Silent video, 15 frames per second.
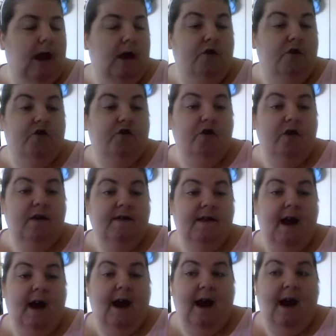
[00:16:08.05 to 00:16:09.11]
as soon as
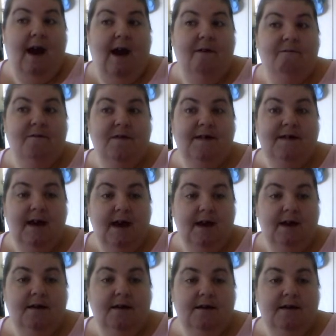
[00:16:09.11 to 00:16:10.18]
I have
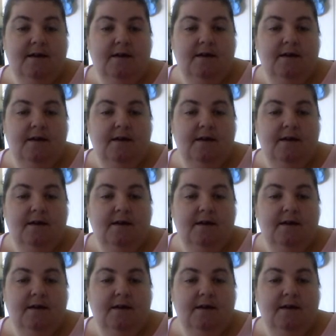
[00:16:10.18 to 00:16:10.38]
sent,